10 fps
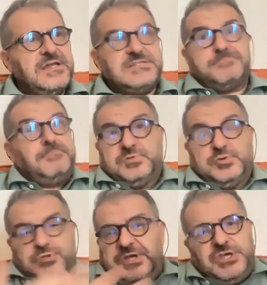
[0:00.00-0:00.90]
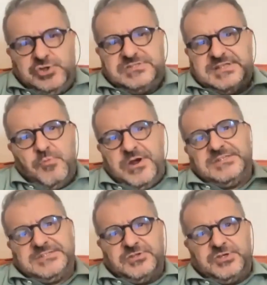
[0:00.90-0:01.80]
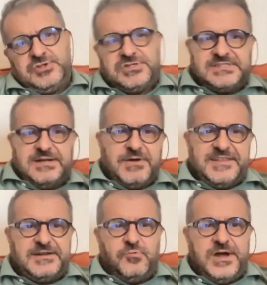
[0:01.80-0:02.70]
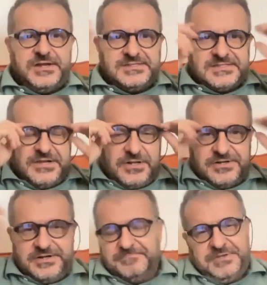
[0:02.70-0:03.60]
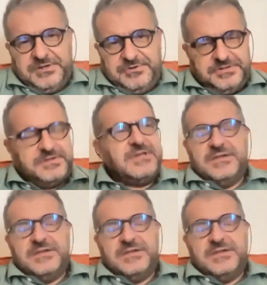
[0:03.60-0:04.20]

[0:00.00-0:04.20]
It's to teach. Someone is the teacher, some other one is the learner, period.